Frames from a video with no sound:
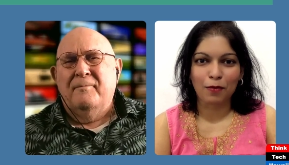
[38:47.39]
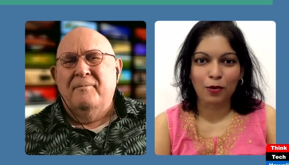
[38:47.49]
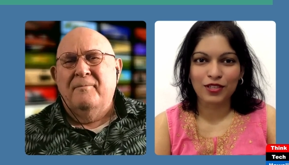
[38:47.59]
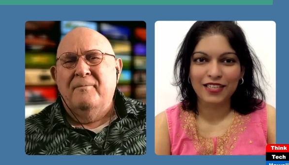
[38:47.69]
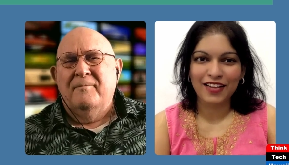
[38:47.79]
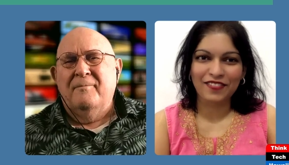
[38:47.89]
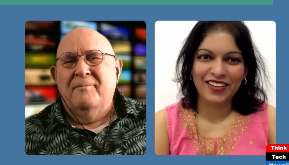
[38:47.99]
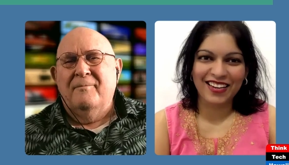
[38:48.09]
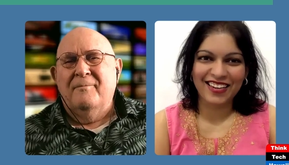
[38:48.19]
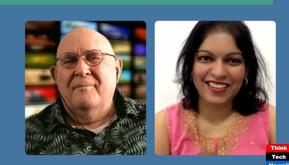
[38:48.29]
Speaker 1: Most
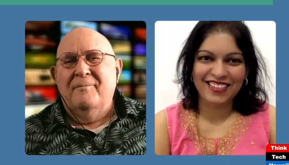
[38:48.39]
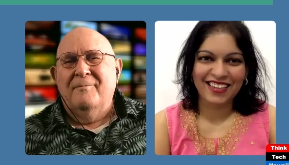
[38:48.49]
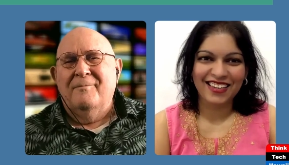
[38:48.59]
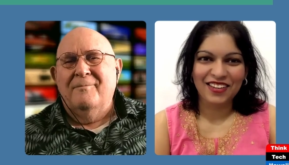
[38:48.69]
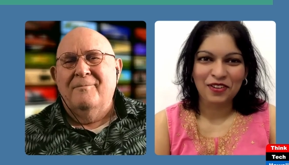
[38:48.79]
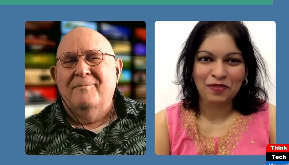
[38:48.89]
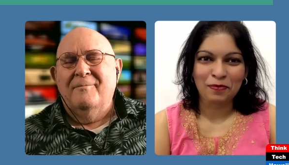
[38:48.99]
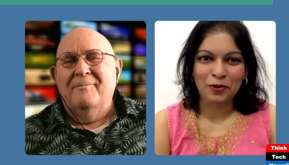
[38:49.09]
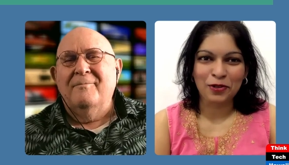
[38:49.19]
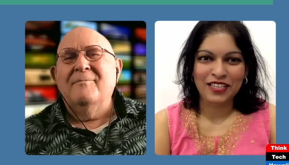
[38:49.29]
definitely
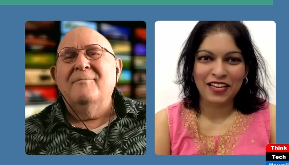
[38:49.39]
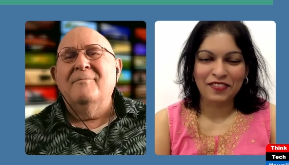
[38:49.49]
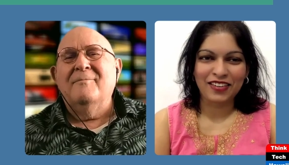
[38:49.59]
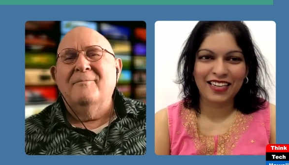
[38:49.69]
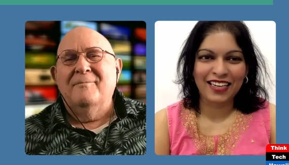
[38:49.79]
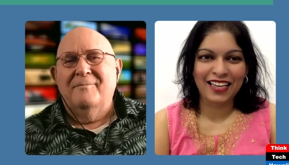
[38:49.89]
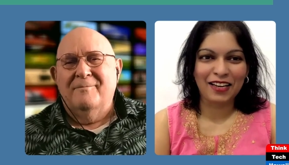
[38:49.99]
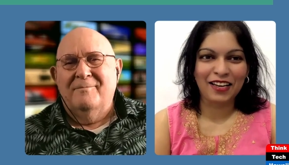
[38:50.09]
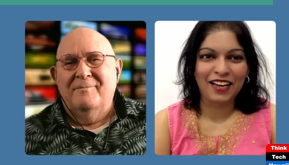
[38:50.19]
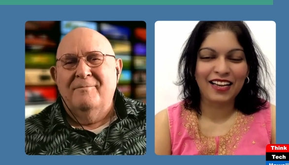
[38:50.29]
most definitely
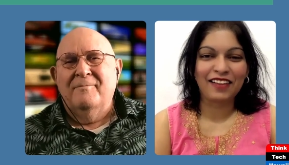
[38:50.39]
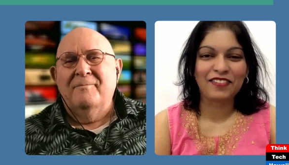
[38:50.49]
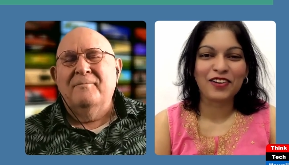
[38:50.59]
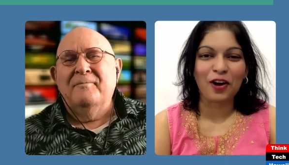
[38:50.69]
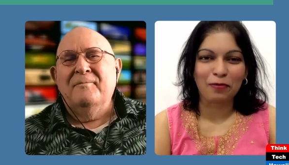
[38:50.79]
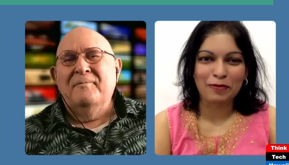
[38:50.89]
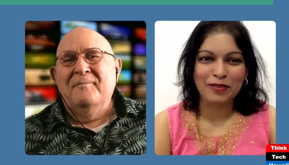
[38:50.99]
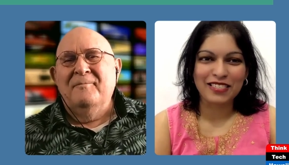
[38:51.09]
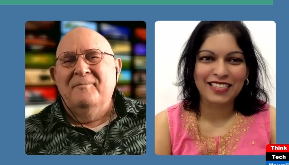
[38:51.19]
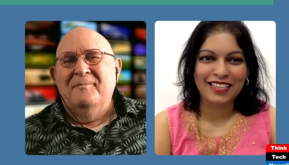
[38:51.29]
and even
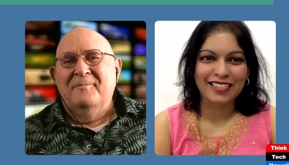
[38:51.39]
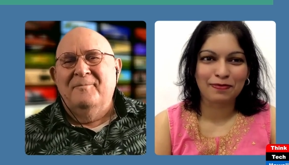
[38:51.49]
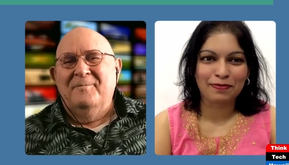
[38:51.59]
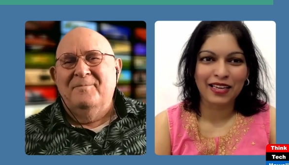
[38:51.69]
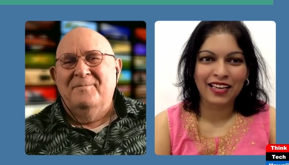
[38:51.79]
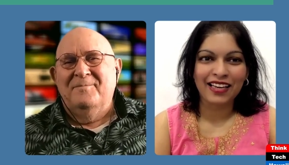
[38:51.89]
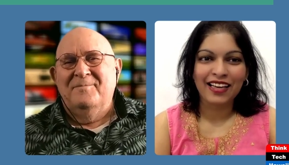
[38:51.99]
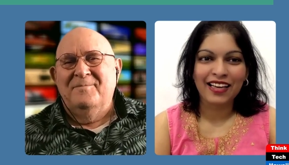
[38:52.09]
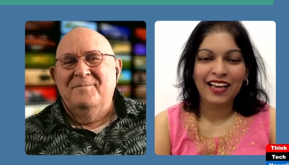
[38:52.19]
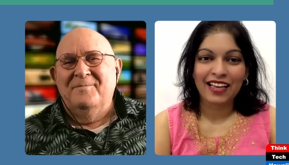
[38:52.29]
optimistically speaking
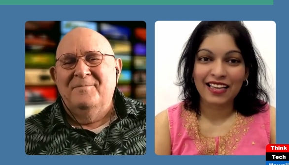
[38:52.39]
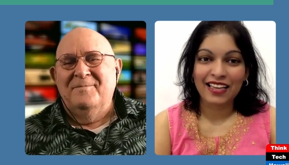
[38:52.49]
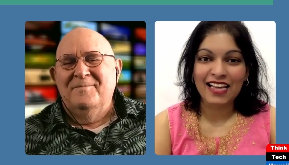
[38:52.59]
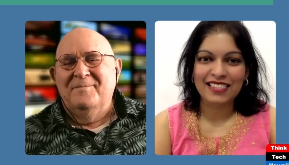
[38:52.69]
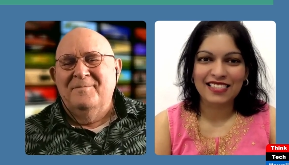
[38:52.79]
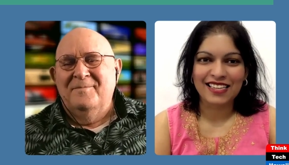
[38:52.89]
yes